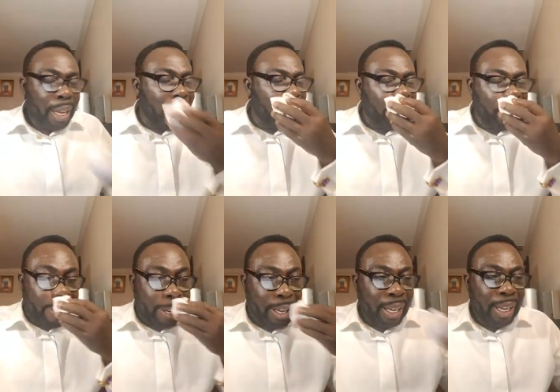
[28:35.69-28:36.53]

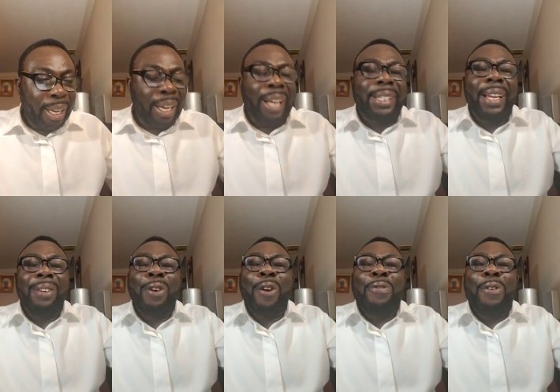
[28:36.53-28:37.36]
I
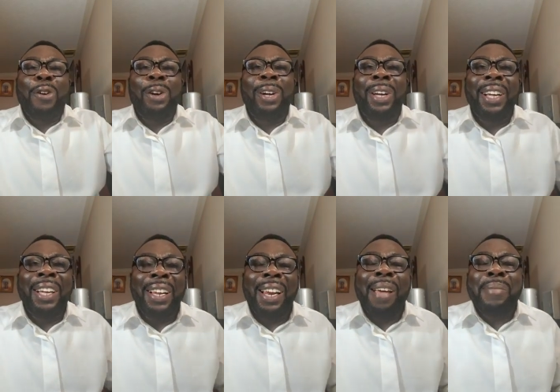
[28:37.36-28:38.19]
thank God for,
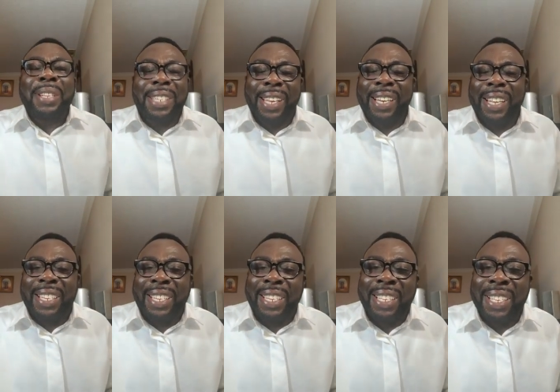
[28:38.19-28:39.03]
let me say
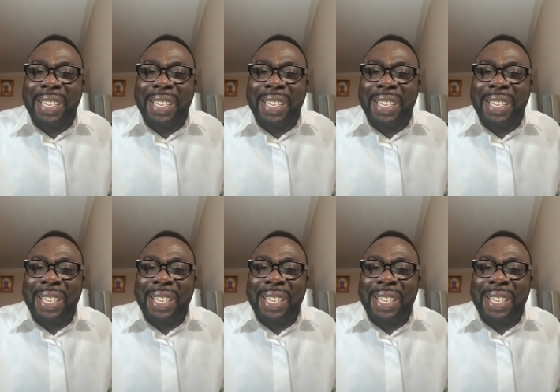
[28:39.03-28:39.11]
this.